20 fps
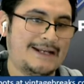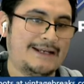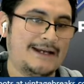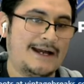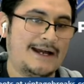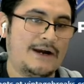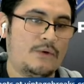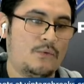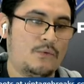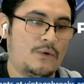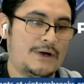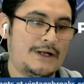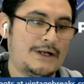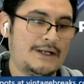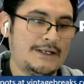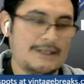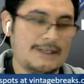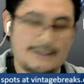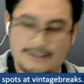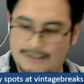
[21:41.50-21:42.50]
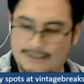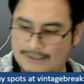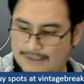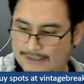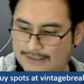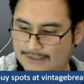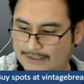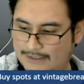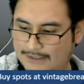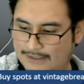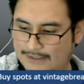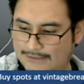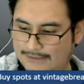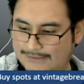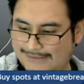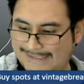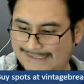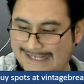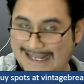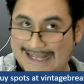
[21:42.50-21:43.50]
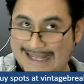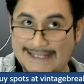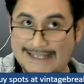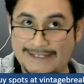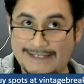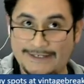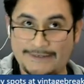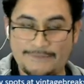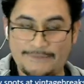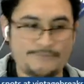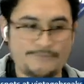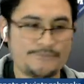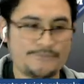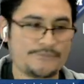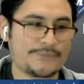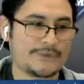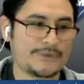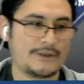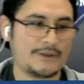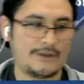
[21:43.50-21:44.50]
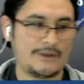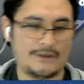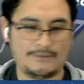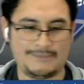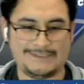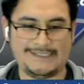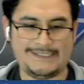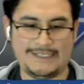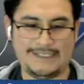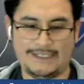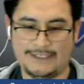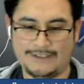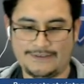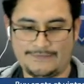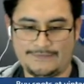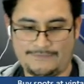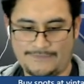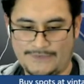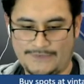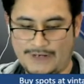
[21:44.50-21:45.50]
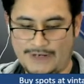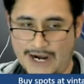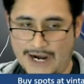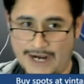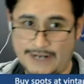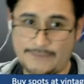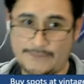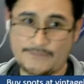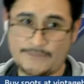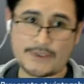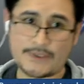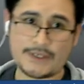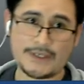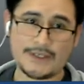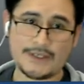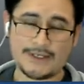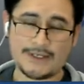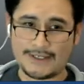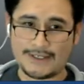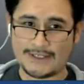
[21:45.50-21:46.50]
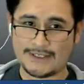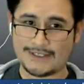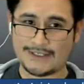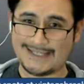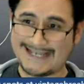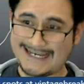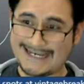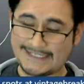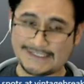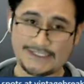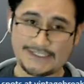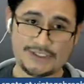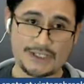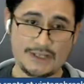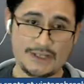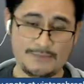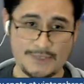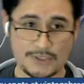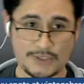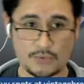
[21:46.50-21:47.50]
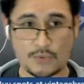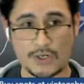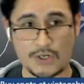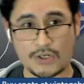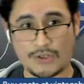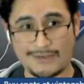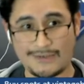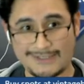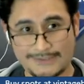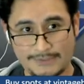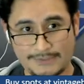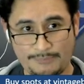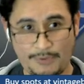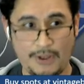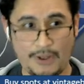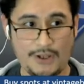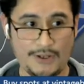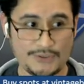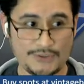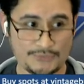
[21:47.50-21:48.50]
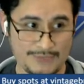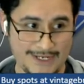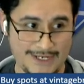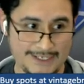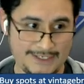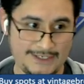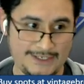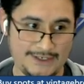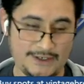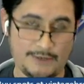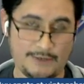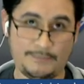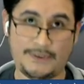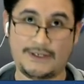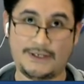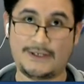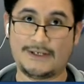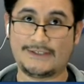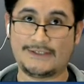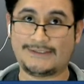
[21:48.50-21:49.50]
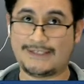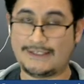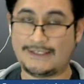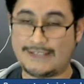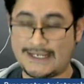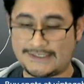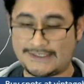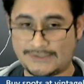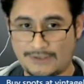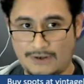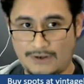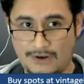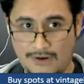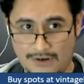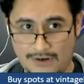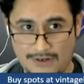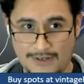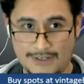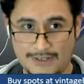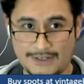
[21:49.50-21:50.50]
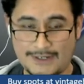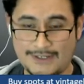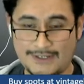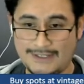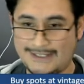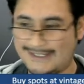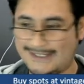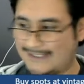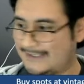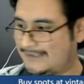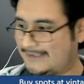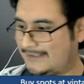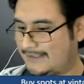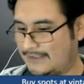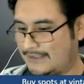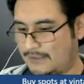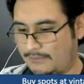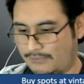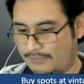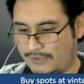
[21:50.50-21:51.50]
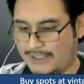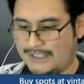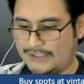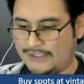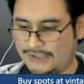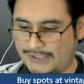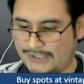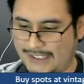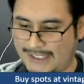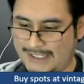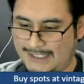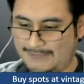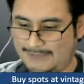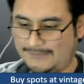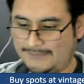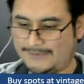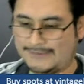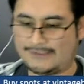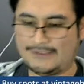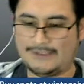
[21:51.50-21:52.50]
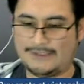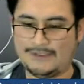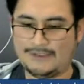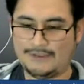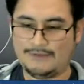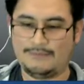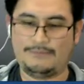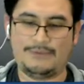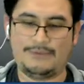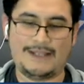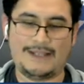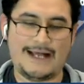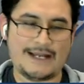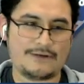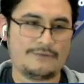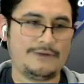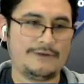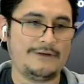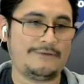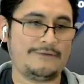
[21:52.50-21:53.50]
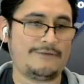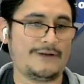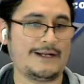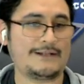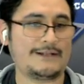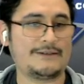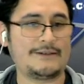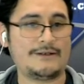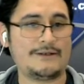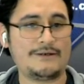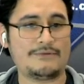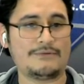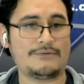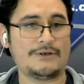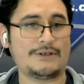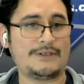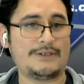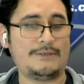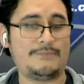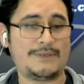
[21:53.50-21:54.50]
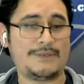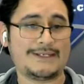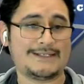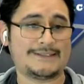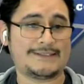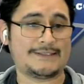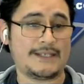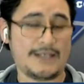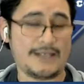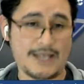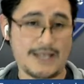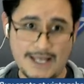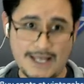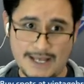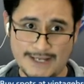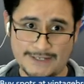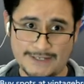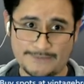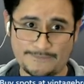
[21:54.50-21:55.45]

at 110. Tony Battie. All right. Ladies and gentlemen, we're going to pause right here because the next card is the LeBron James Black Refractor Rookie wow. PSA 9.